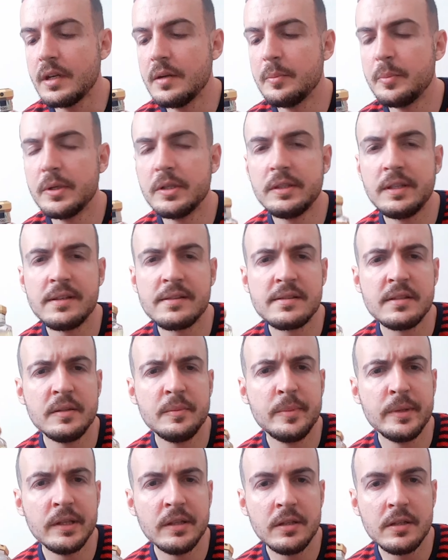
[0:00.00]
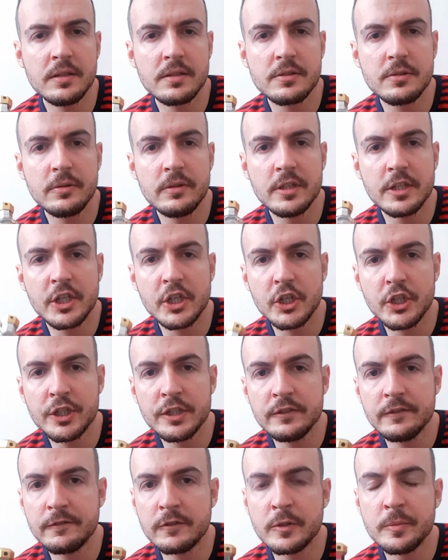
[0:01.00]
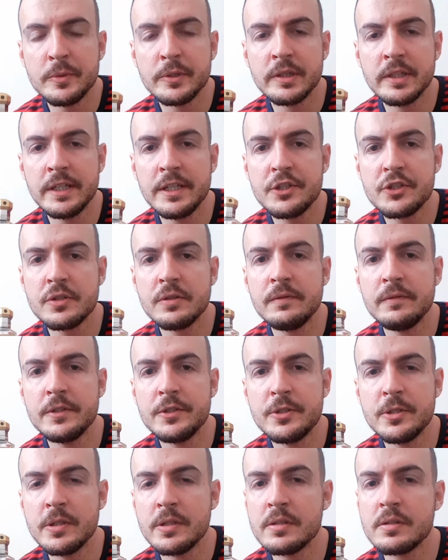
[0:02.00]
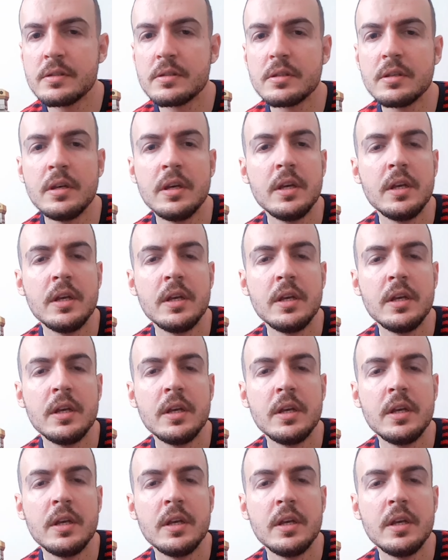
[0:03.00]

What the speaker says: But as it belongs to the current formulation, which is